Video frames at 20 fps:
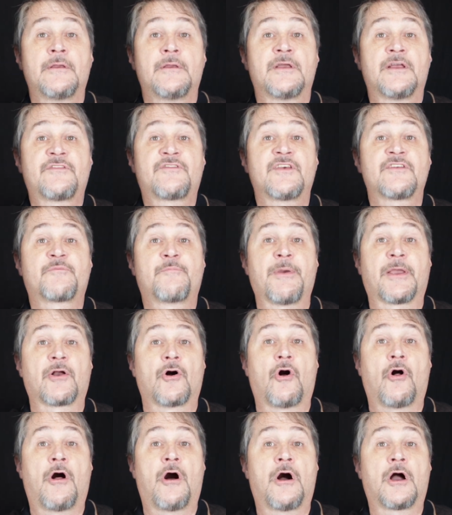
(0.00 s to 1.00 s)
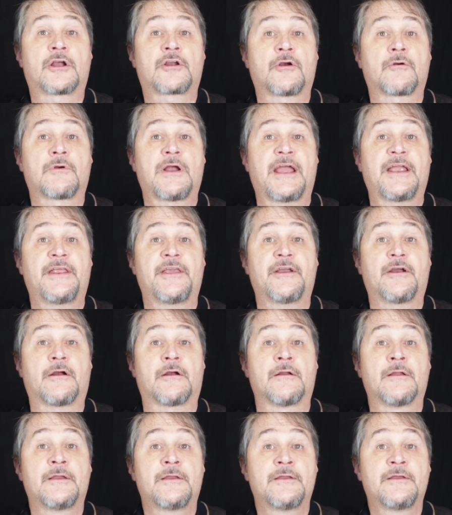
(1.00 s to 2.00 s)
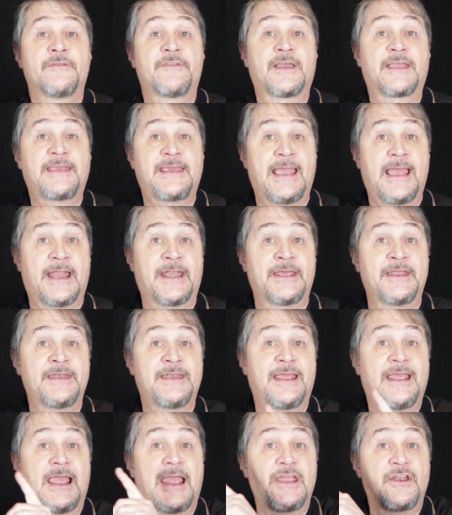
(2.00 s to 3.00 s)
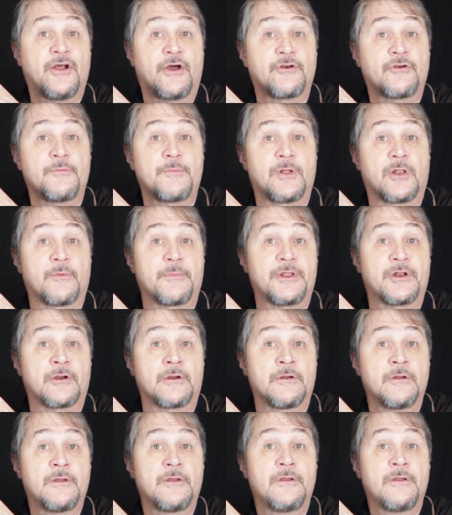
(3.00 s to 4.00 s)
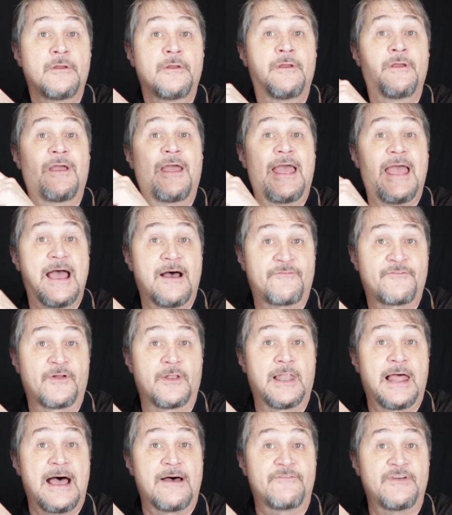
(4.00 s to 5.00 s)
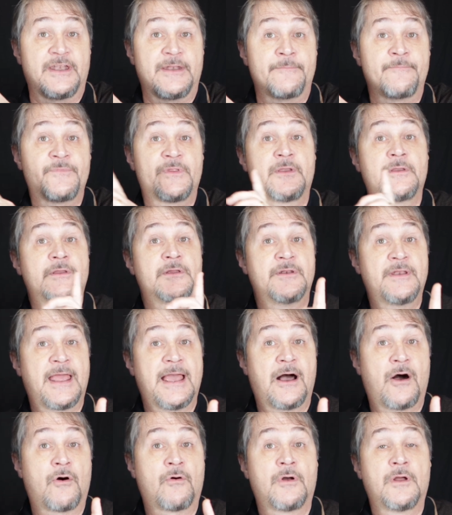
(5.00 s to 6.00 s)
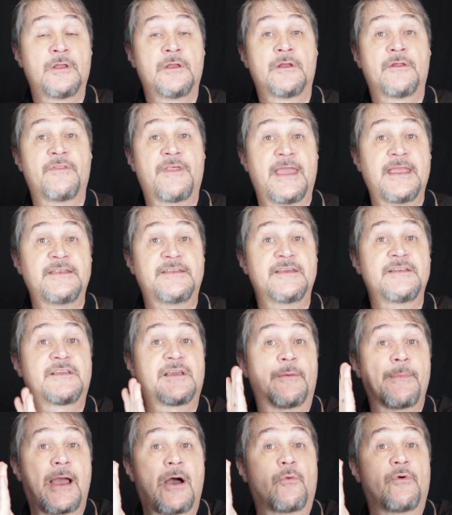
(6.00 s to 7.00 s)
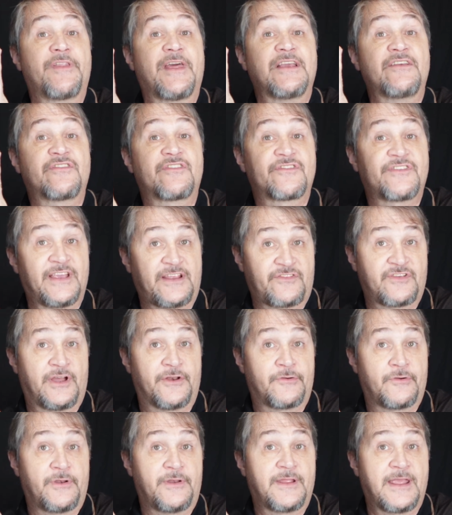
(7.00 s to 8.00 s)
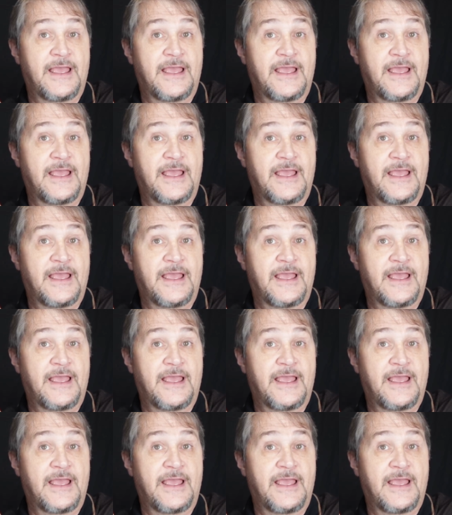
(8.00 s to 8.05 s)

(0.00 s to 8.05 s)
It's this big old honker right here, the Canon 800mm f11. Now, they did come out with a 600